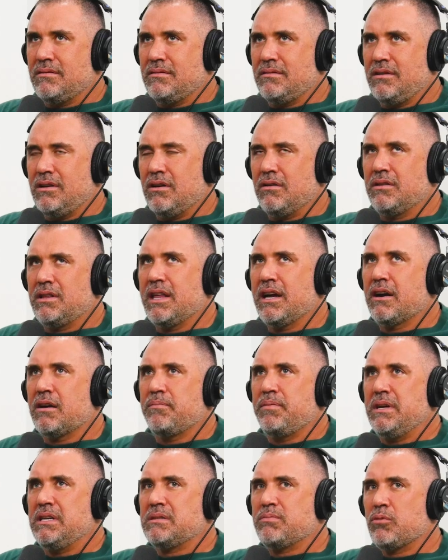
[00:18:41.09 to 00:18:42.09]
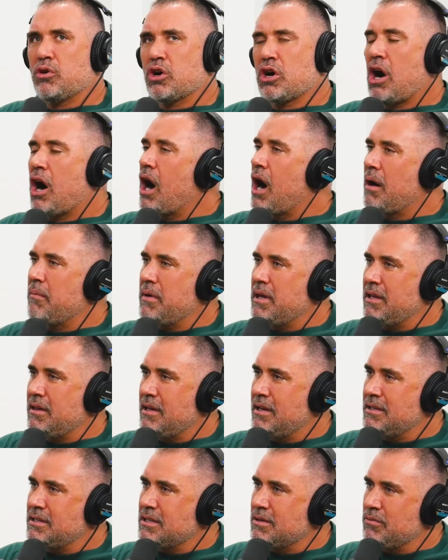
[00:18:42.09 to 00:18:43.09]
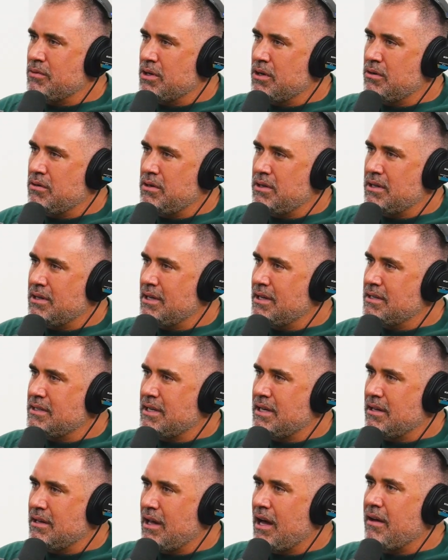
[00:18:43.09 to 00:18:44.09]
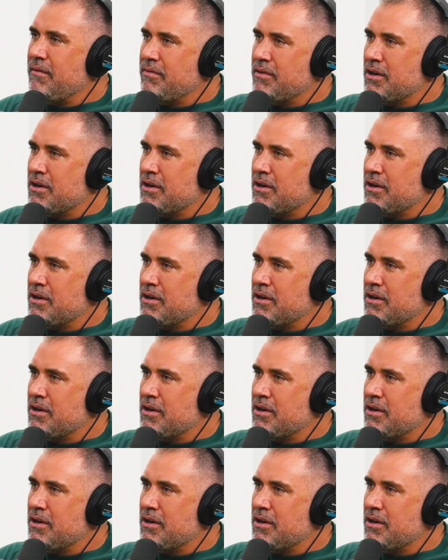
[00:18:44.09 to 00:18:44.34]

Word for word: you know, therapy is more common than someone going to, let's say, a life